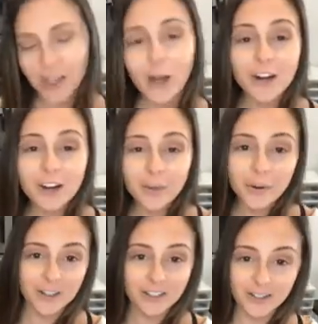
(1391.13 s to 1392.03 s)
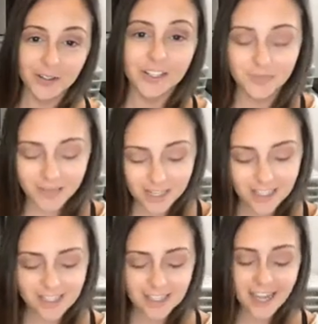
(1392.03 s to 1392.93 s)
Her order is going to be
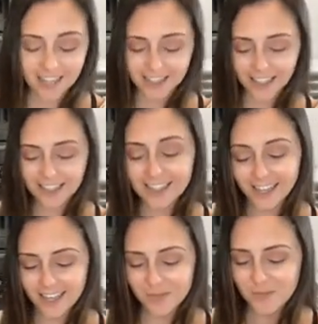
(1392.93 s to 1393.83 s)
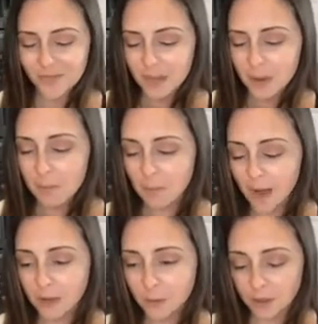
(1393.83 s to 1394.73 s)
here Saturday, today.
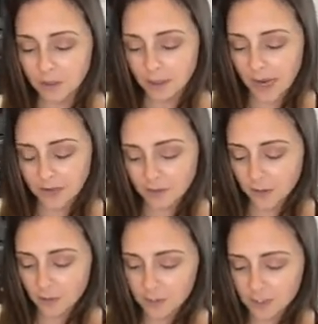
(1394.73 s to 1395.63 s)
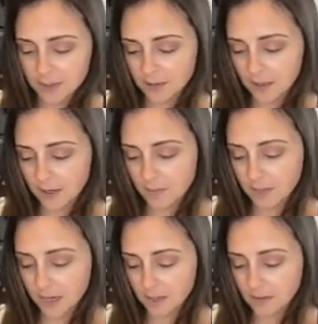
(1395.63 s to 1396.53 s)
My order, I don't know when it's going to come
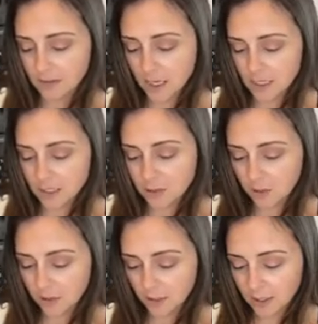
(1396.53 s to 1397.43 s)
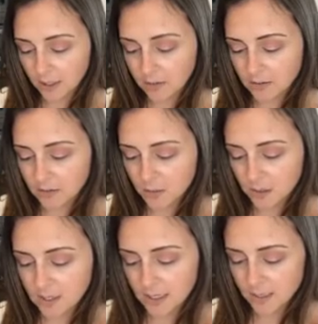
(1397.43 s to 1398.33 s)
yet. I just ordered it
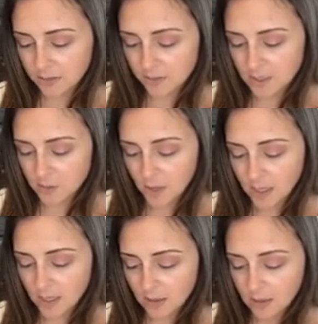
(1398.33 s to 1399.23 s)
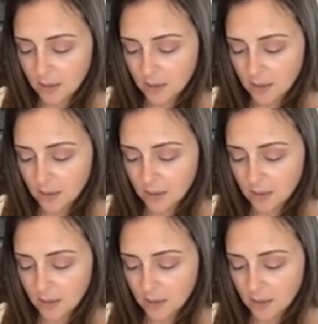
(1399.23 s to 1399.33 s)
towards the end of this week.